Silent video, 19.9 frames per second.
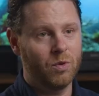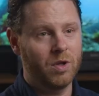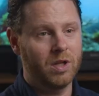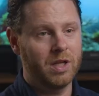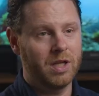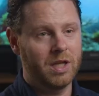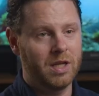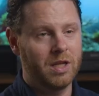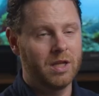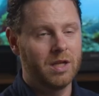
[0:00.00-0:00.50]

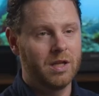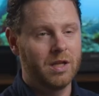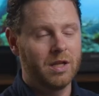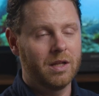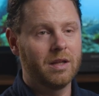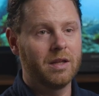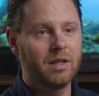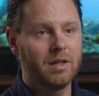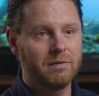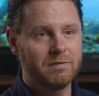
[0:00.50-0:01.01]
really
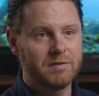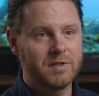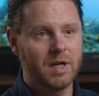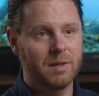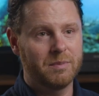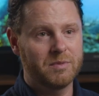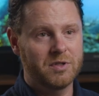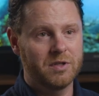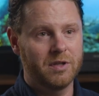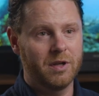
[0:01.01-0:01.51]
lived
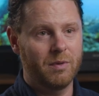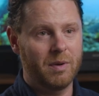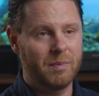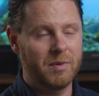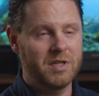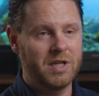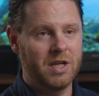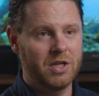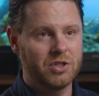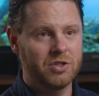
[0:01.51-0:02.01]
up to their
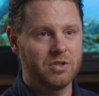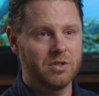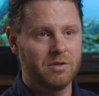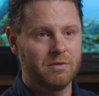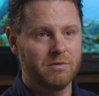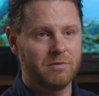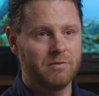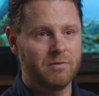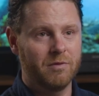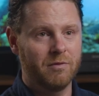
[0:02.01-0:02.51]
reputation
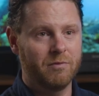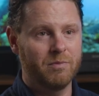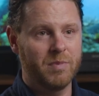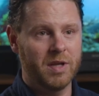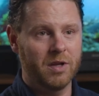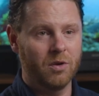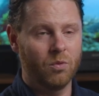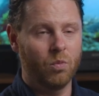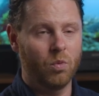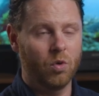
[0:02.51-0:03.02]
of
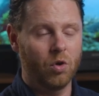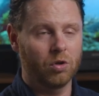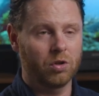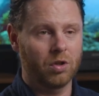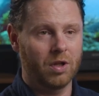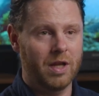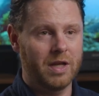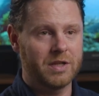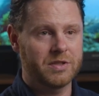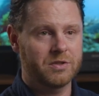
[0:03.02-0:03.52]
being a
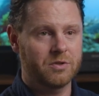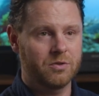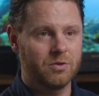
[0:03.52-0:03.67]
world-class